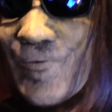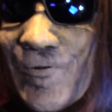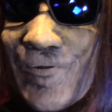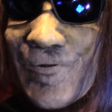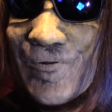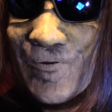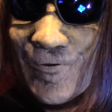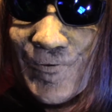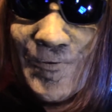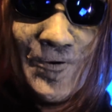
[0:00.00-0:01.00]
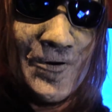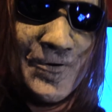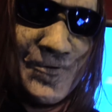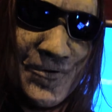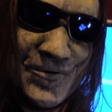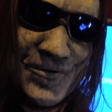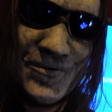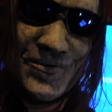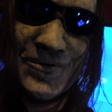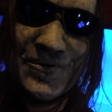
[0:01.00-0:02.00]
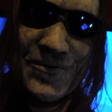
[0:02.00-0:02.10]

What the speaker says: music is a super powerful thing like